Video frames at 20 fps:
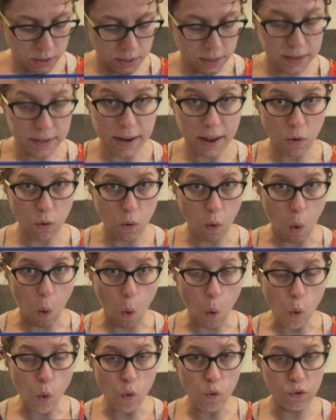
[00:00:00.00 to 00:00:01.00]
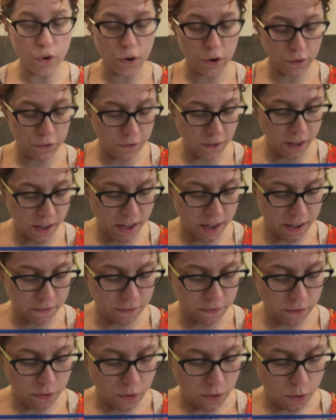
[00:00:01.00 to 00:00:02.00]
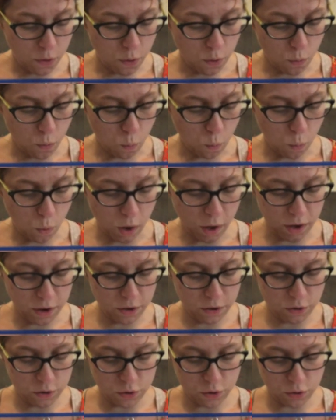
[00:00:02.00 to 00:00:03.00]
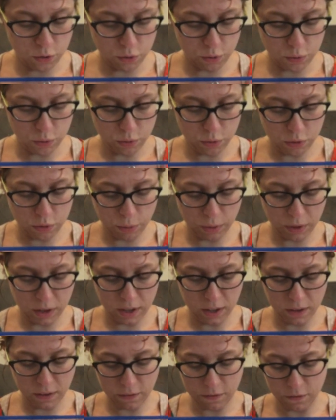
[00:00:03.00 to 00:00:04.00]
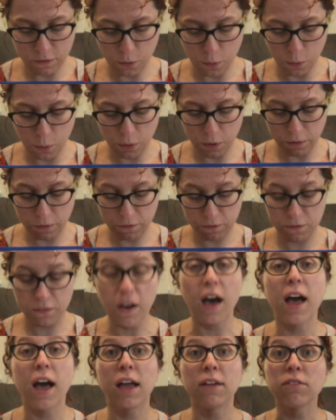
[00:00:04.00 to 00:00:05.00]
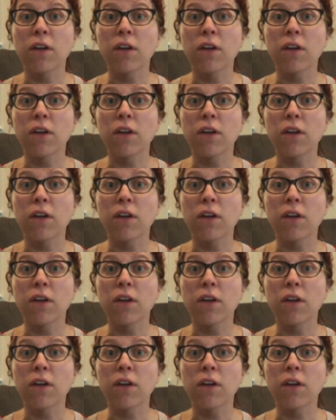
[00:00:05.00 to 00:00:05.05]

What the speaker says: Now over 5. 1, 2, 3, 4, 5.